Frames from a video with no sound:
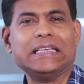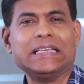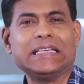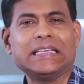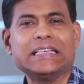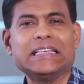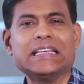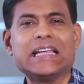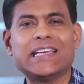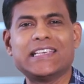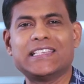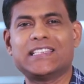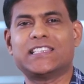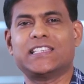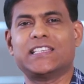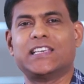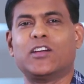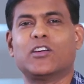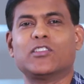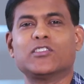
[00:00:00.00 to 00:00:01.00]

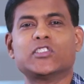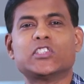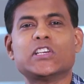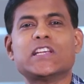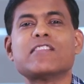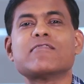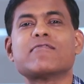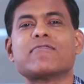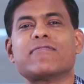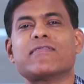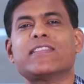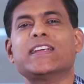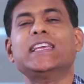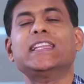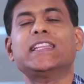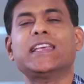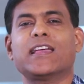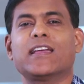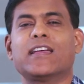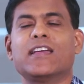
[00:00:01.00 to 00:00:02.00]
igniting or
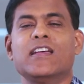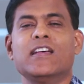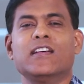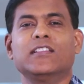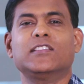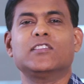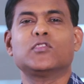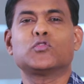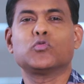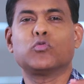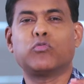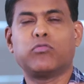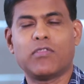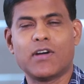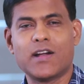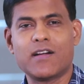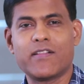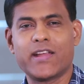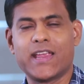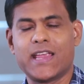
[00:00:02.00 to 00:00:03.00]
generating this
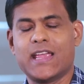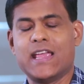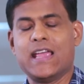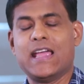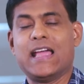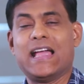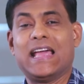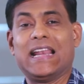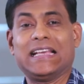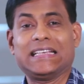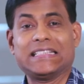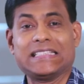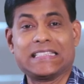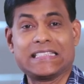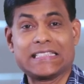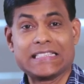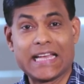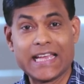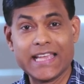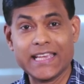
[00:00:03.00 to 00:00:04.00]
worry and
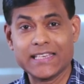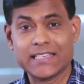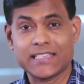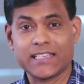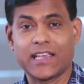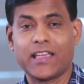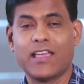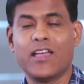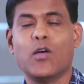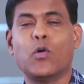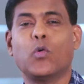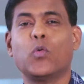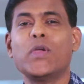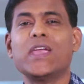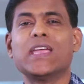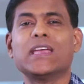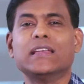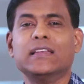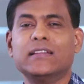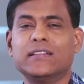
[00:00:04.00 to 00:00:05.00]
anxiety,
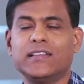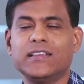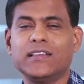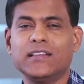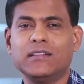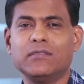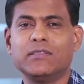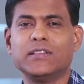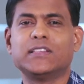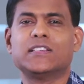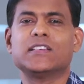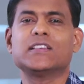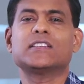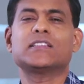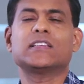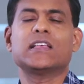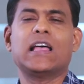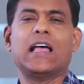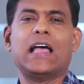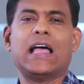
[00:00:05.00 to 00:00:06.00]
we can deal with
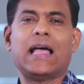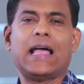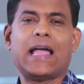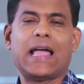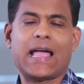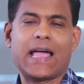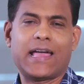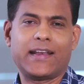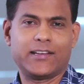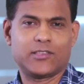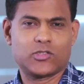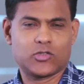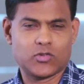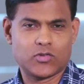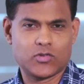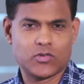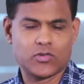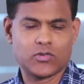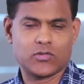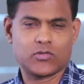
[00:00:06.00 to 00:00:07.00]
this at its
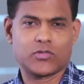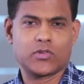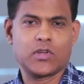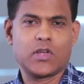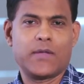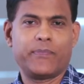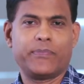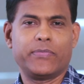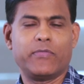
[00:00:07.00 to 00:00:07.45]
root.